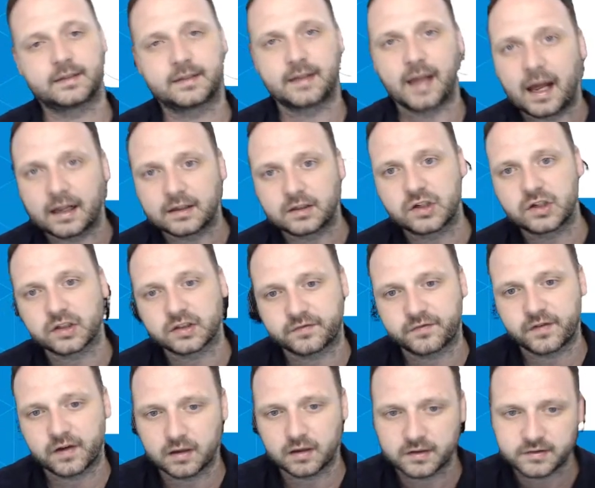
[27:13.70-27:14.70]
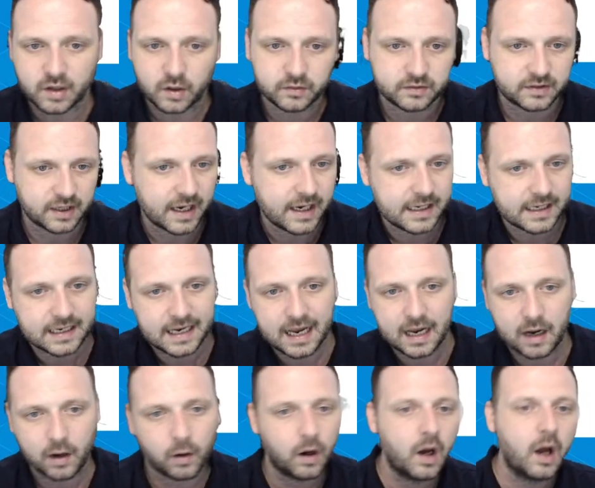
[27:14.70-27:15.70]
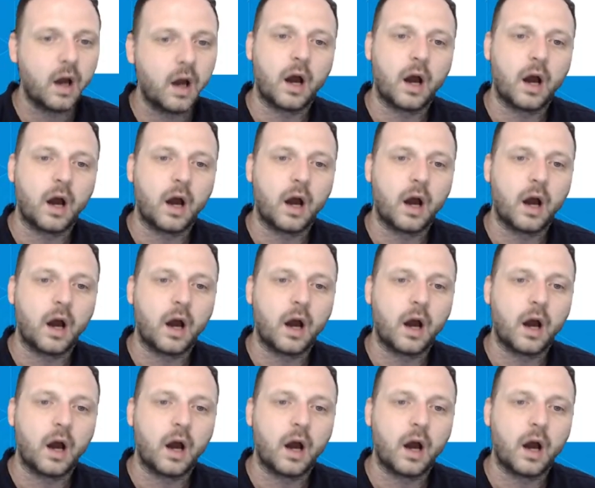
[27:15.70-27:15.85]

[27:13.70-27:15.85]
I just feel as though taking out